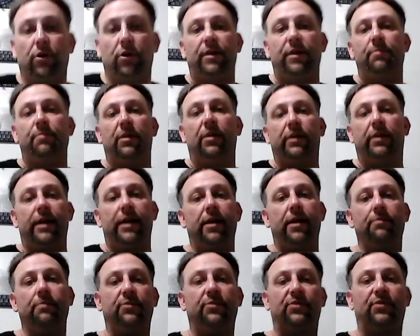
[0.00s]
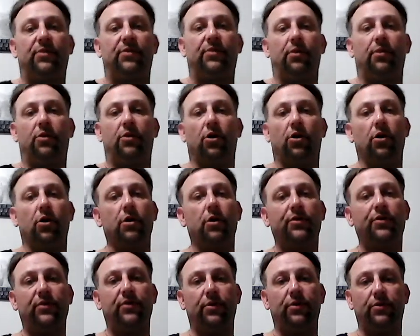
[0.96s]
milliamps
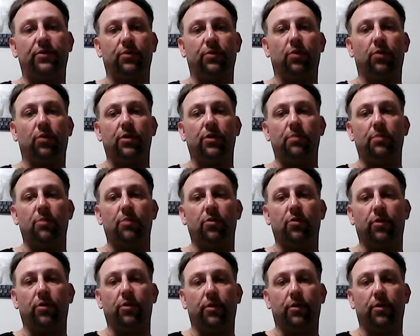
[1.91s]
current to run the motor.